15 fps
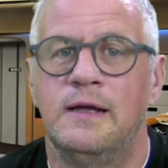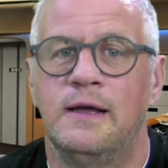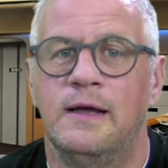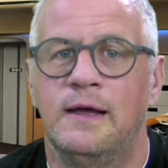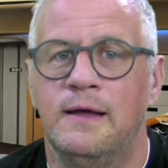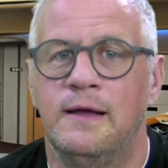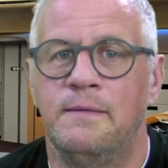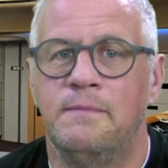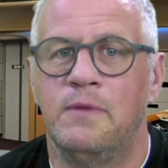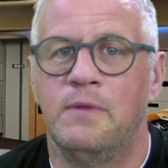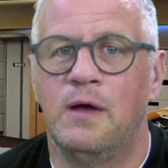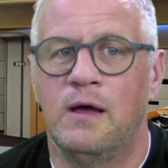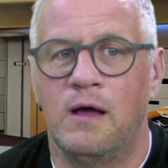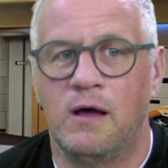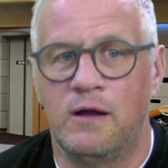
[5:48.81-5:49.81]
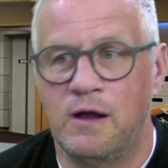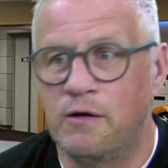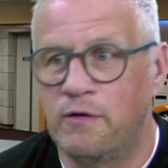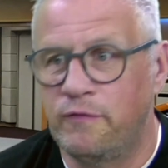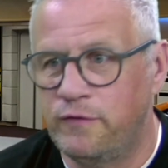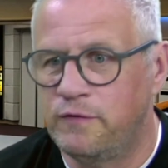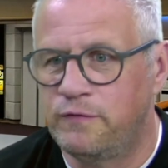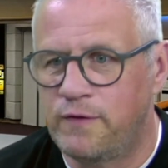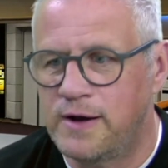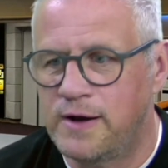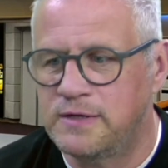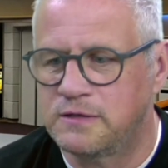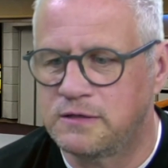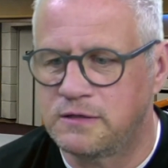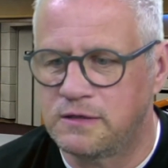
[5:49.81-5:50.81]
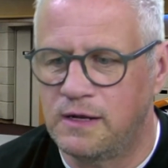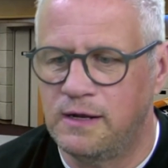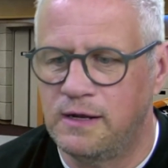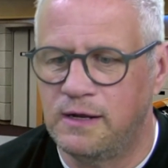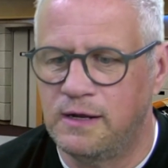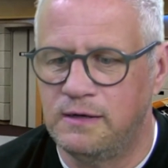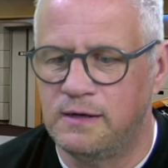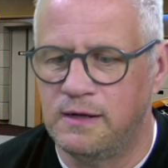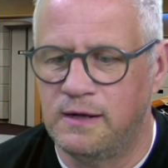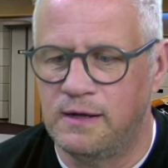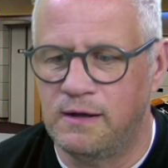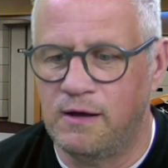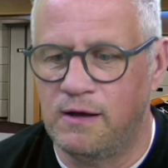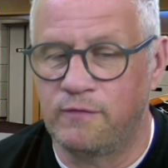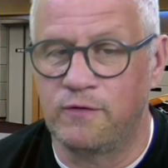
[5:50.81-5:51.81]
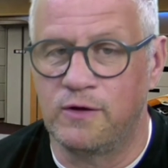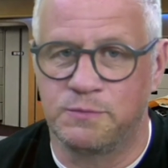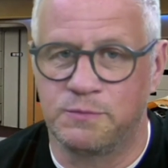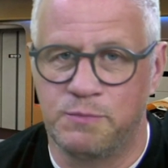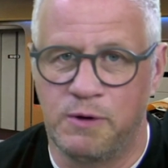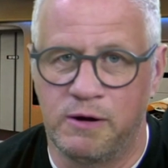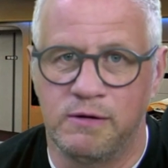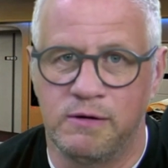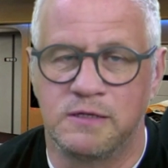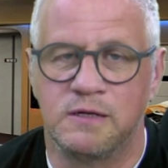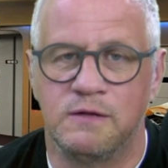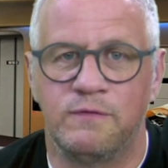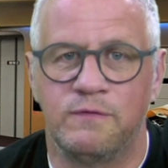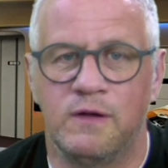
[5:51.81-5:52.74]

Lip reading: I know a few friends, and I've got experience of